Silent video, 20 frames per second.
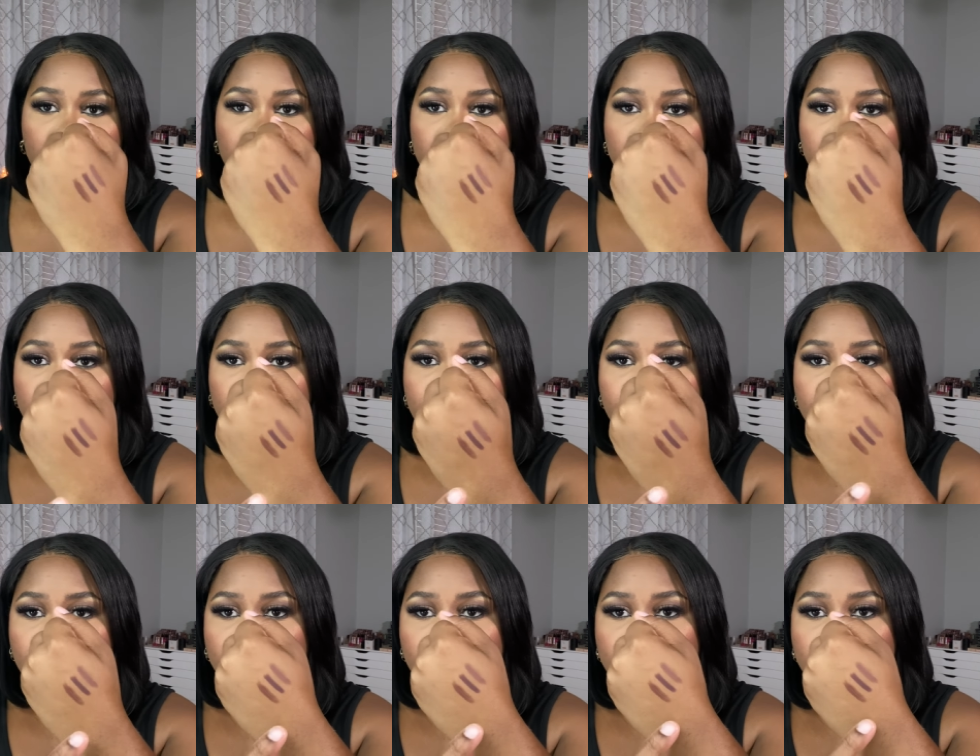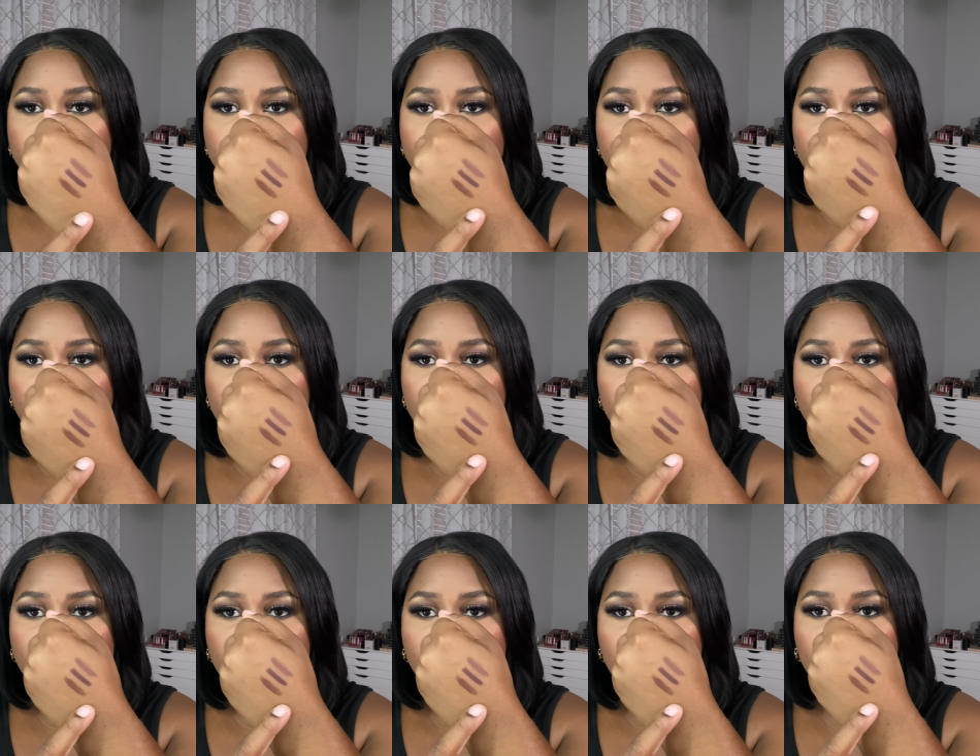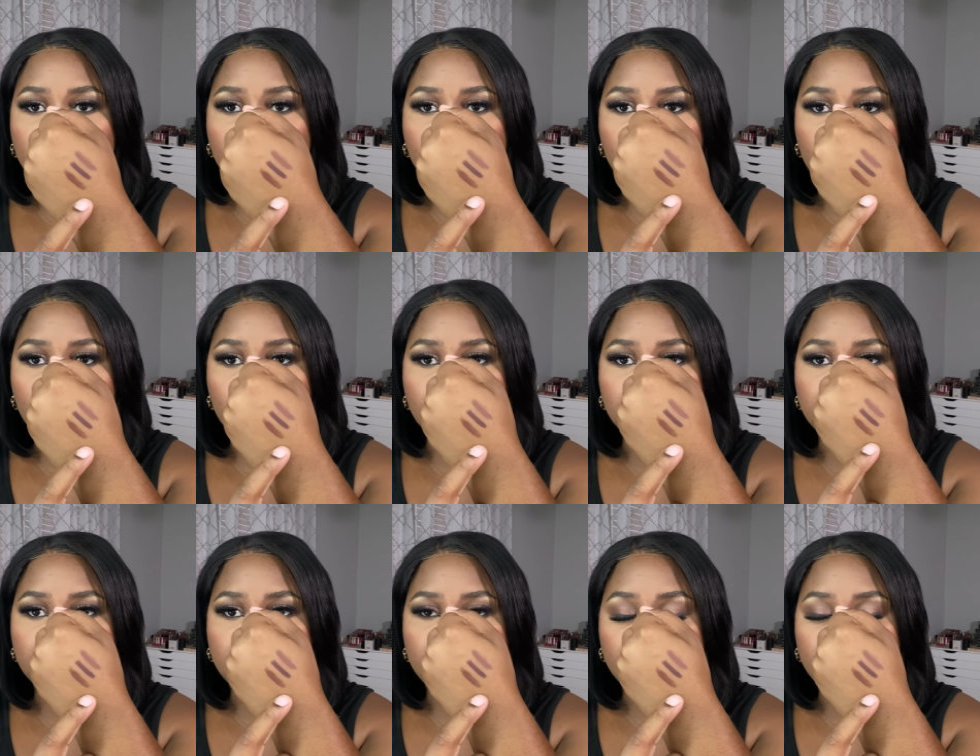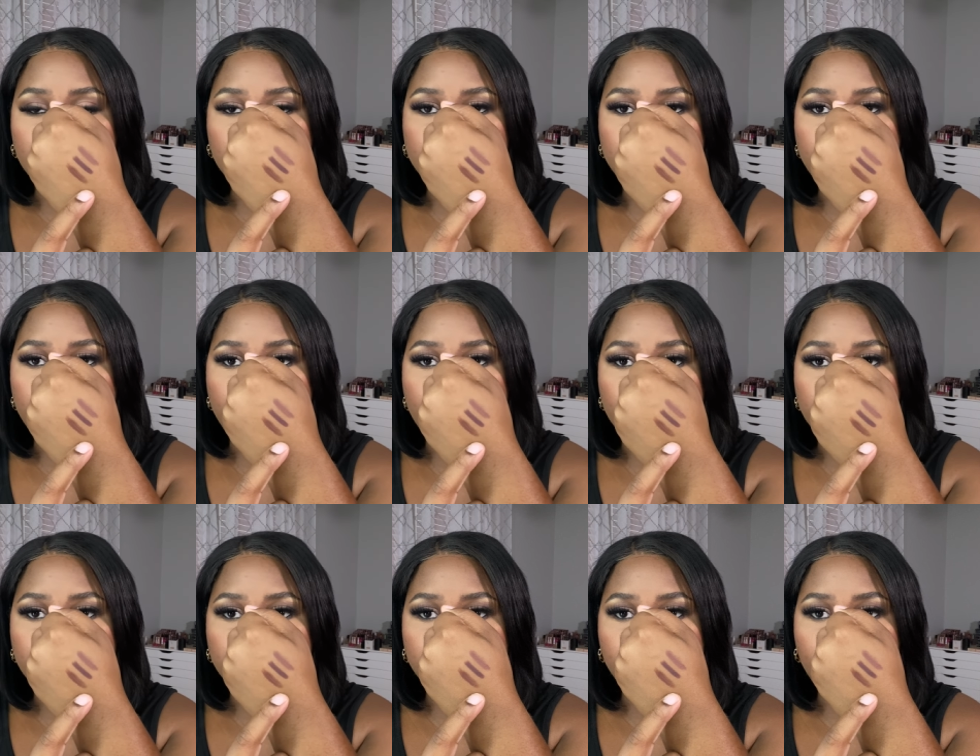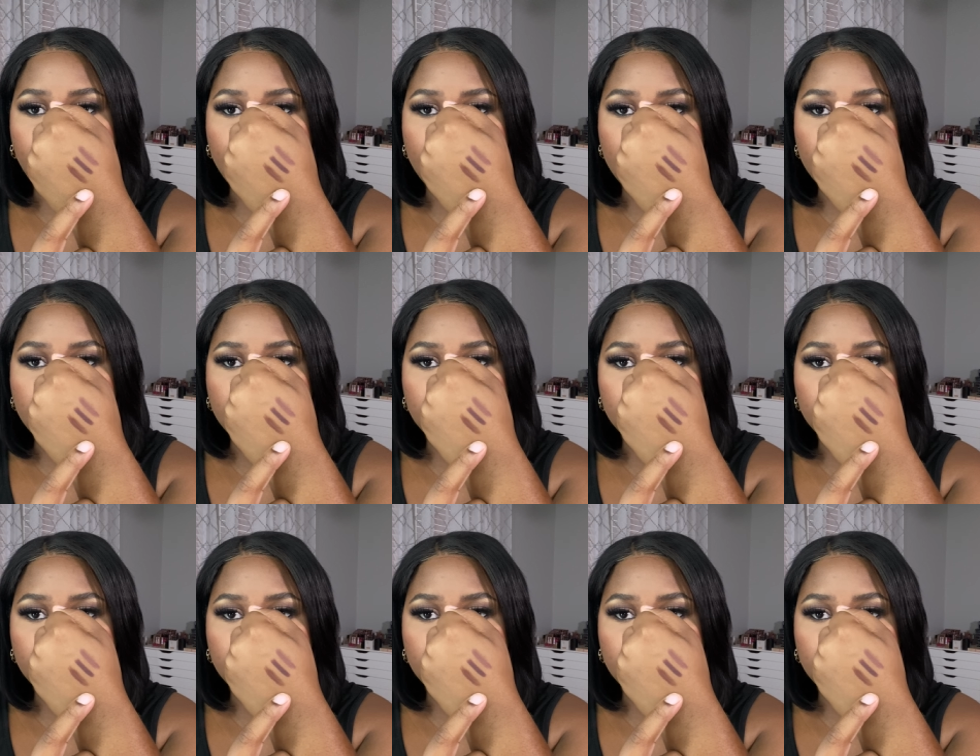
and that is Urban Cafe.